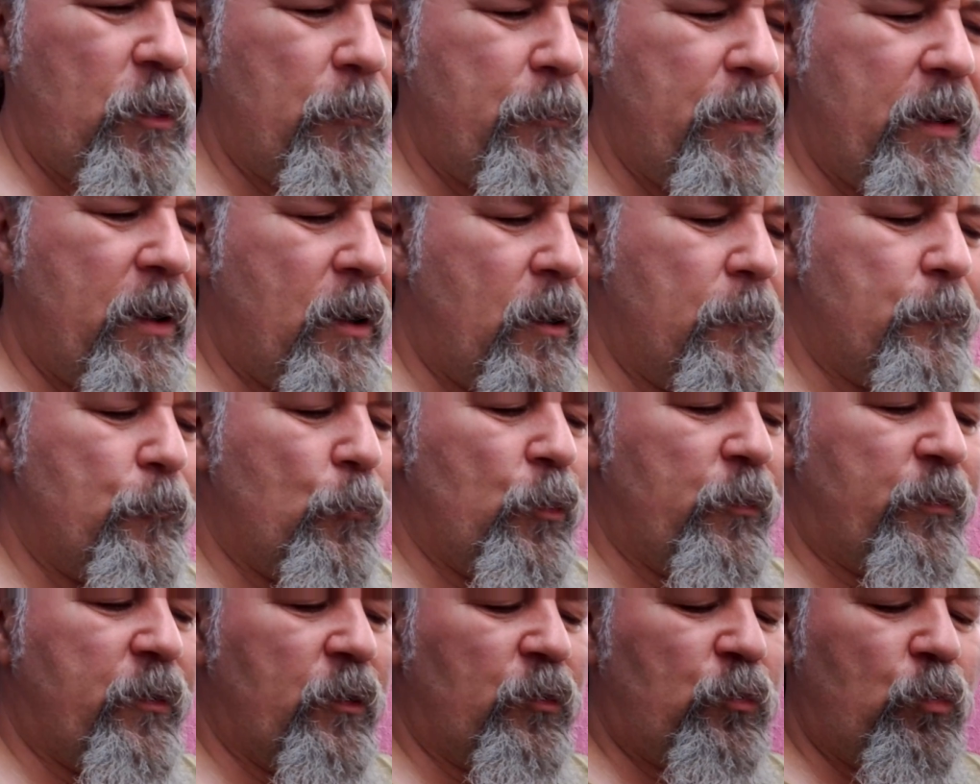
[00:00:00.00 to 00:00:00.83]
about
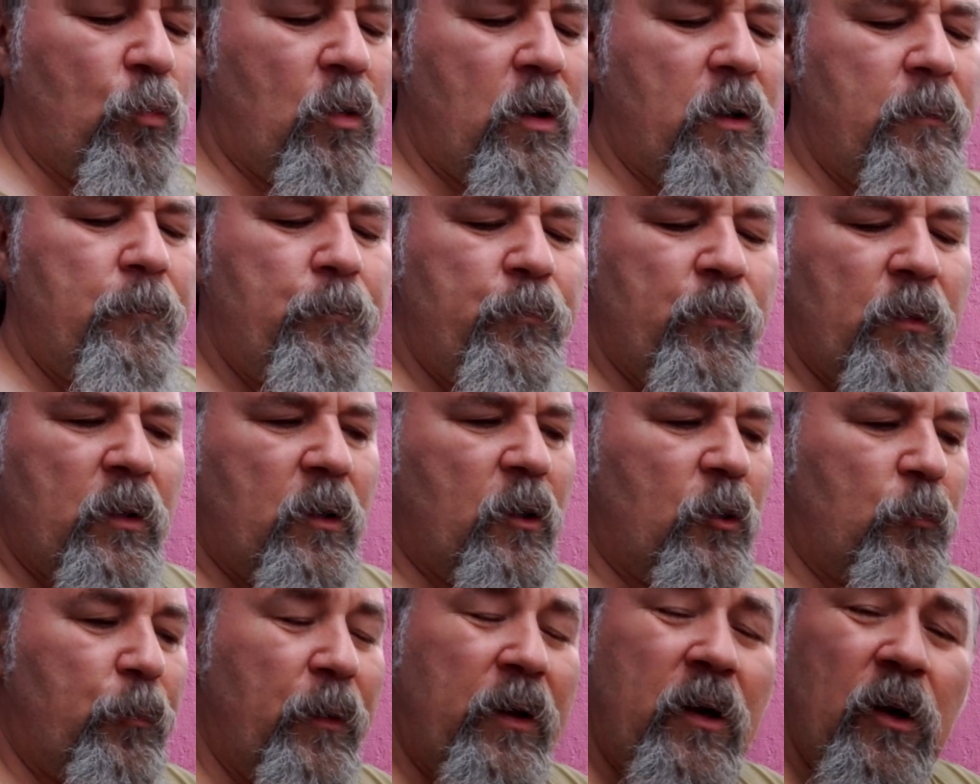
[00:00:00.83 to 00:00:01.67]
with this one
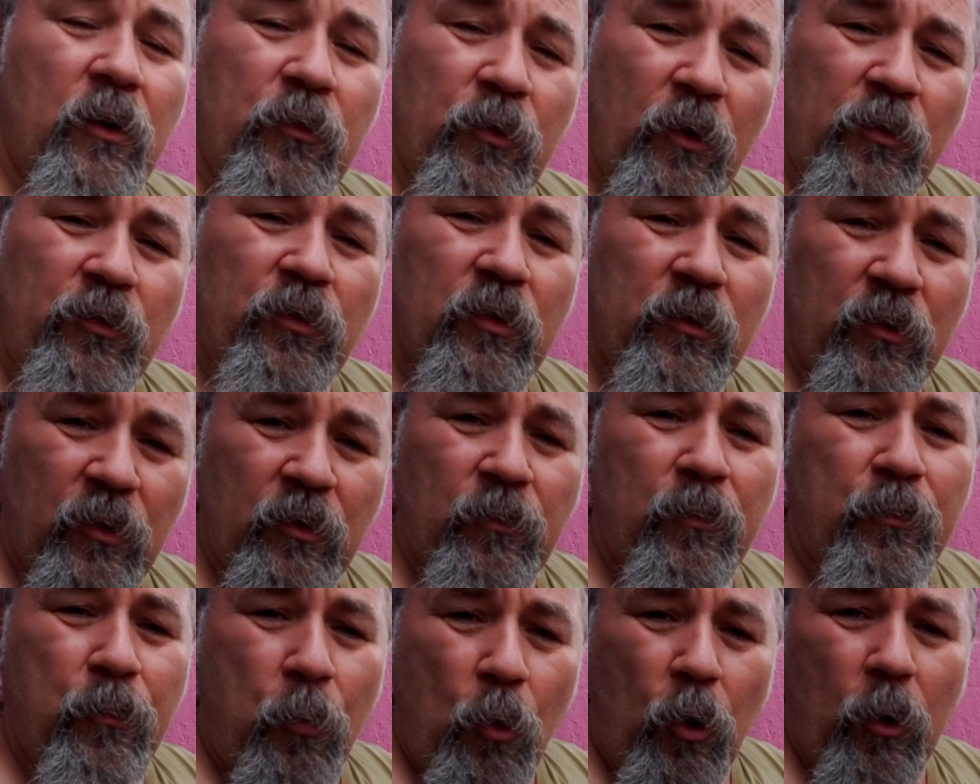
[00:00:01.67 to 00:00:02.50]
is because this is a
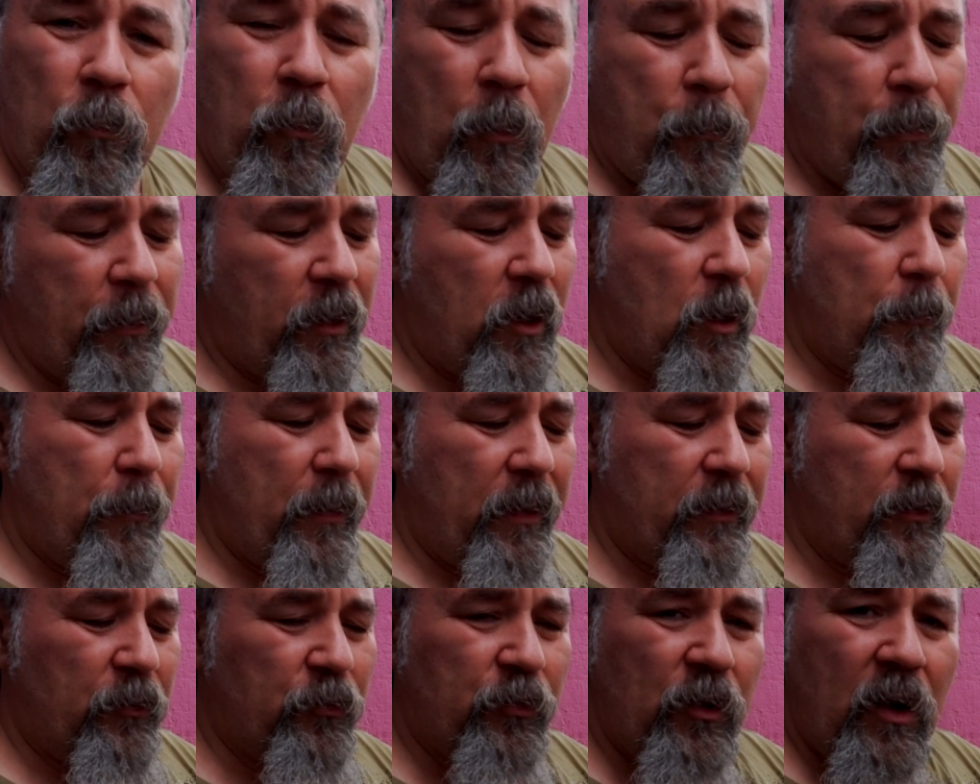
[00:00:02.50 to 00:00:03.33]
portable pickup
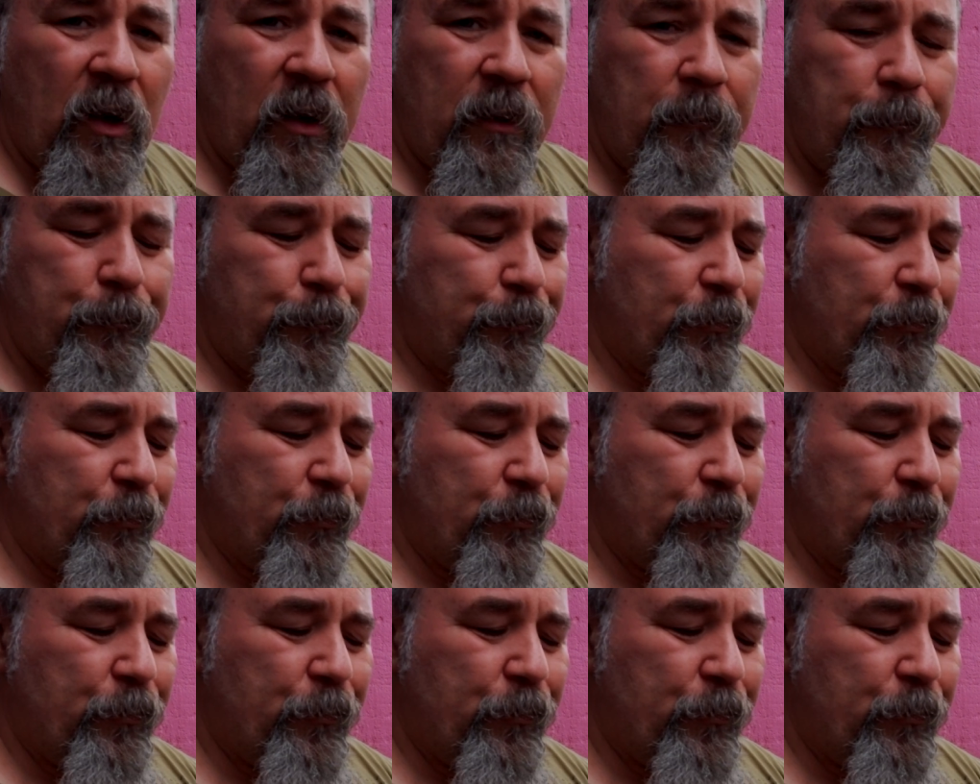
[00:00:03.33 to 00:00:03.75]
I designed,